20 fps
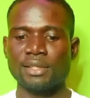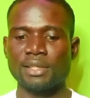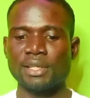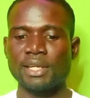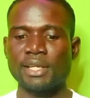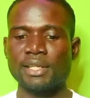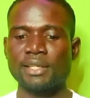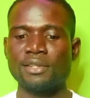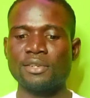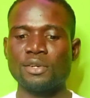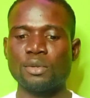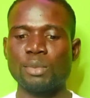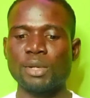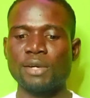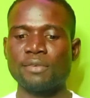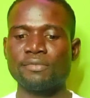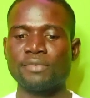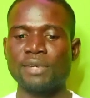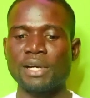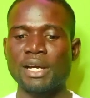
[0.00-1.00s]
Then
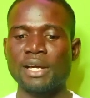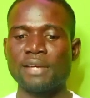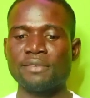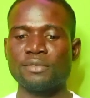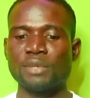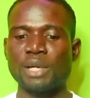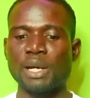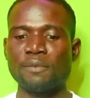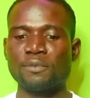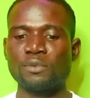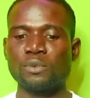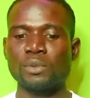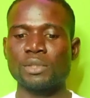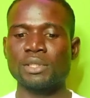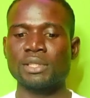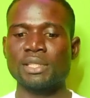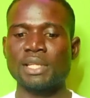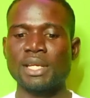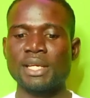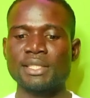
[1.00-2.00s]
number five, you have to
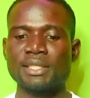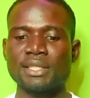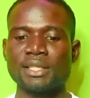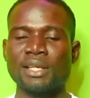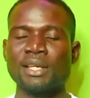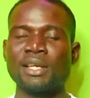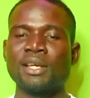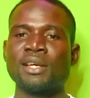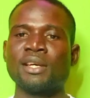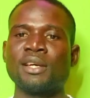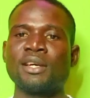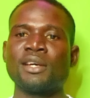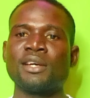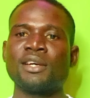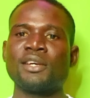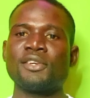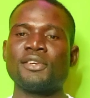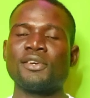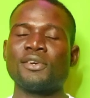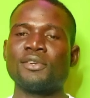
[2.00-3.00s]
test
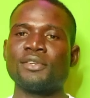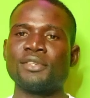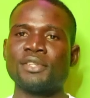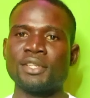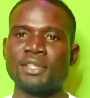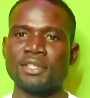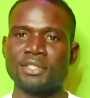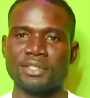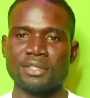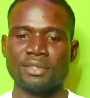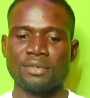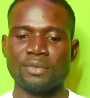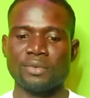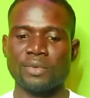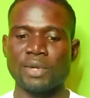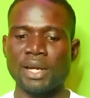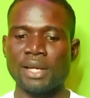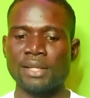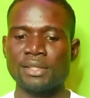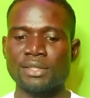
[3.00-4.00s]
your niche,
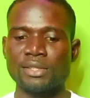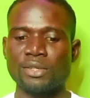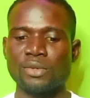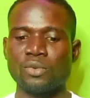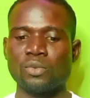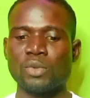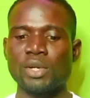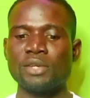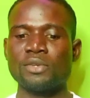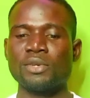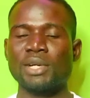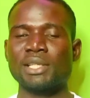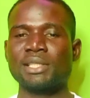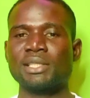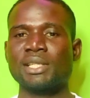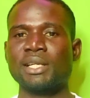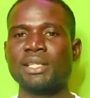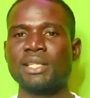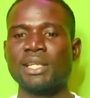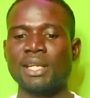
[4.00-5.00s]
right? When you are
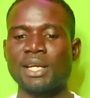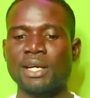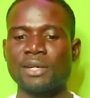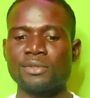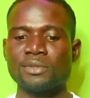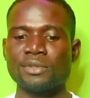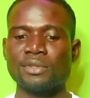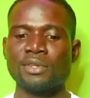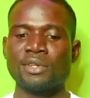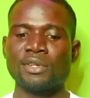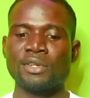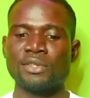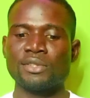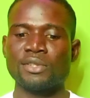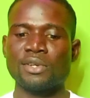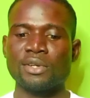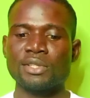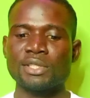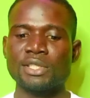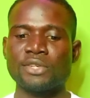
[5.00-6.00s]
starting out,
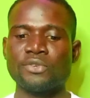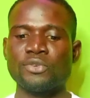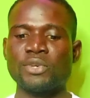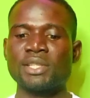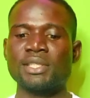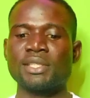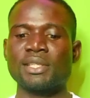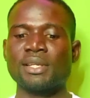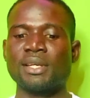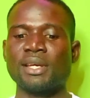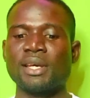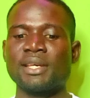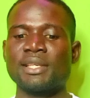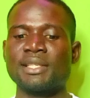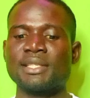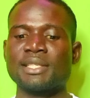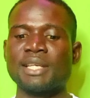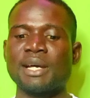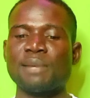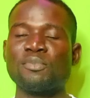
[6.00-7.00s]
just create a
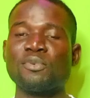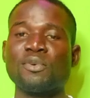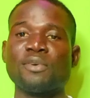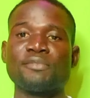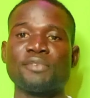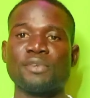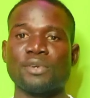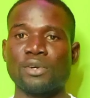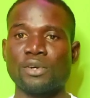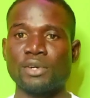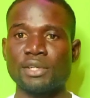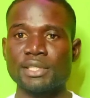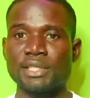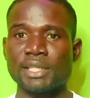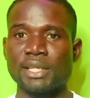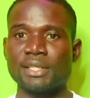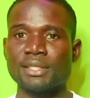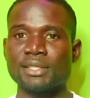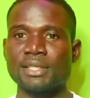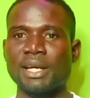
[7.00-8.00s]
sample of your
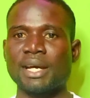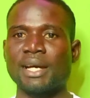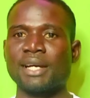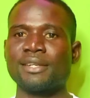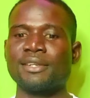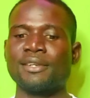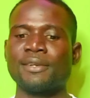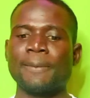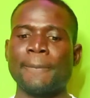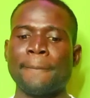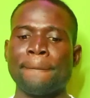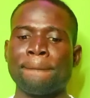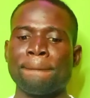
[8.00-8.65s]
content, and